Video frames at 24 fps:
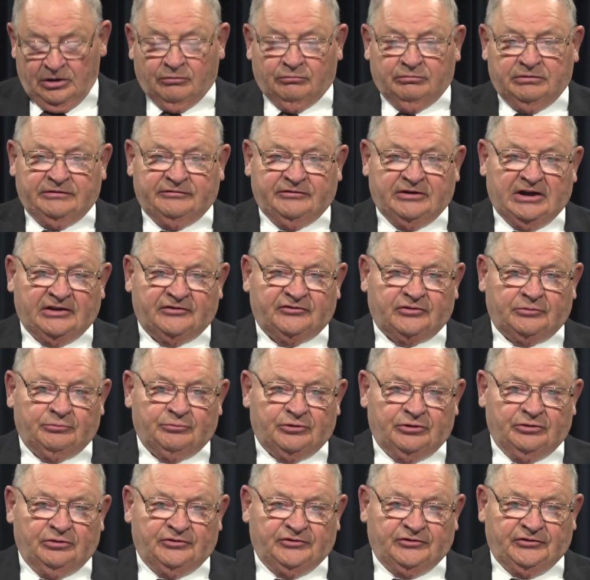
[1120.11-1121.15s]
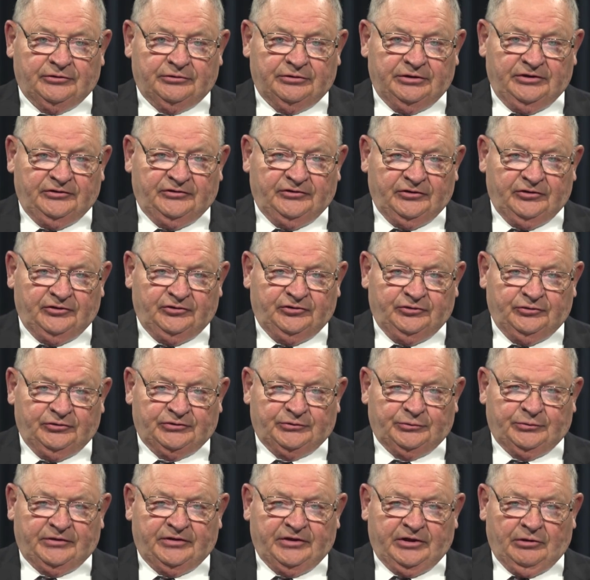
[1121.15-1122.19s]
We've got some real serious
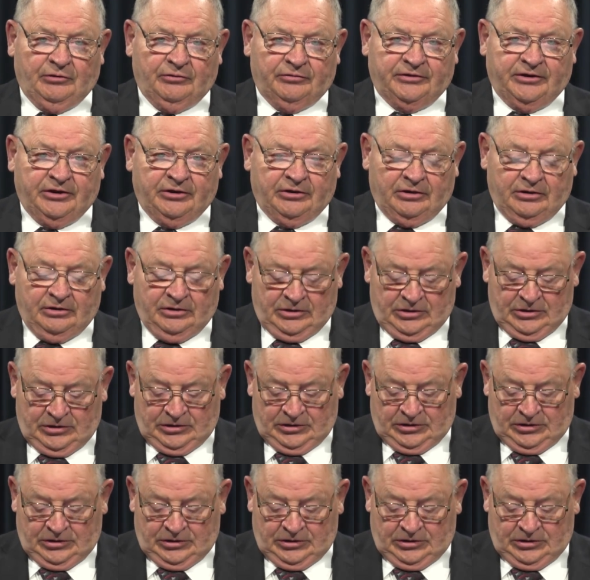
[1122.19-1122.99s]
issues with health care